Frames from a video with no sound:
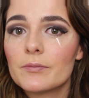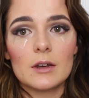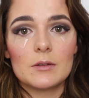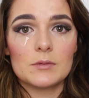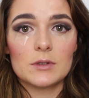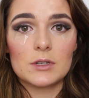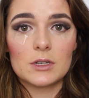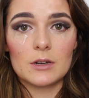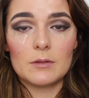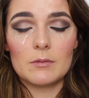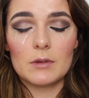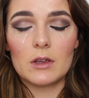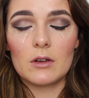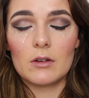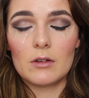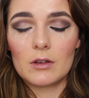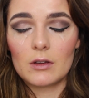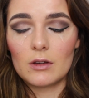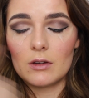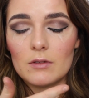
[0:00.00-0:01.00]
I'm just going to be
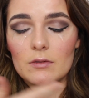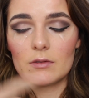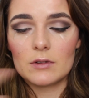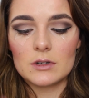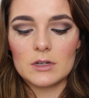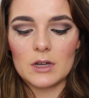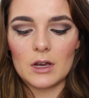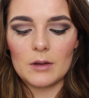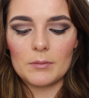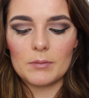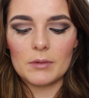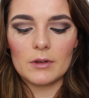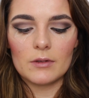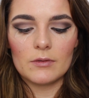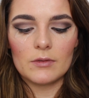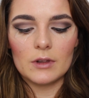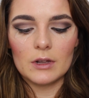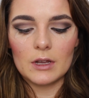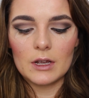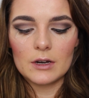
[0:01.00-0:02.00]
going over top
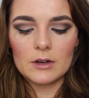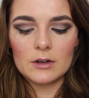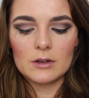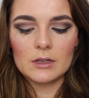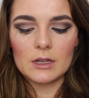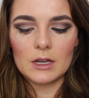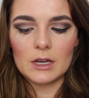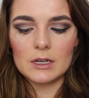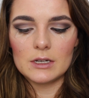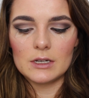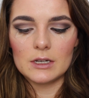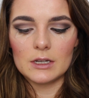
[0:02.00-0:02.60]
of the liner that I